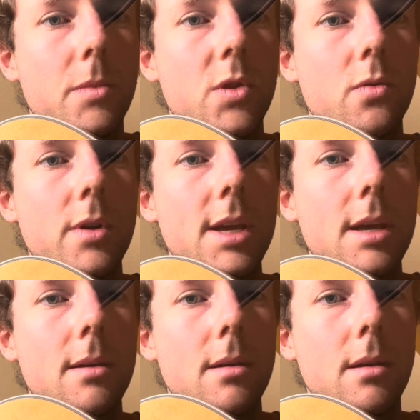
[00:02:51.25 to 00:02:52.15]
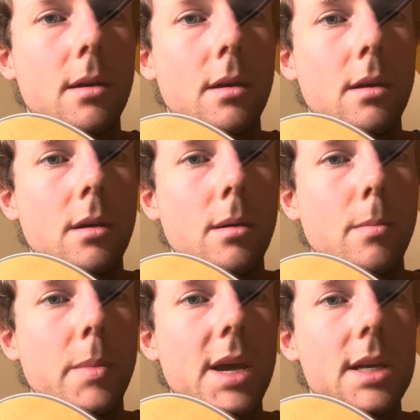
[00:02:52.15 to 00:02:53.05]
3
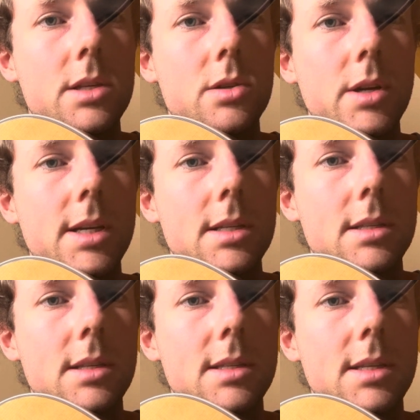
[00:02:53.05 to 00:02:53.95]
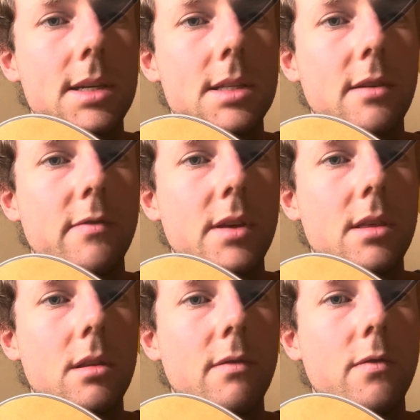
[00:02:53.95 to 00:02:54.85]
bass strings, the 6th, the 5th,
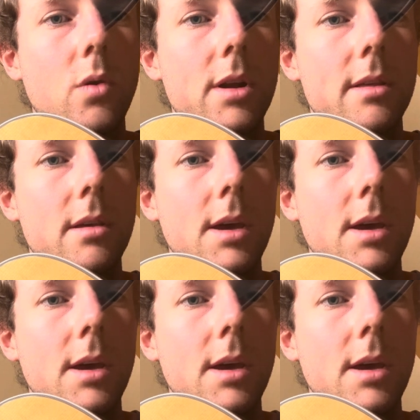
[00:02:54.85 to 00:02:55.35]
and the 4th.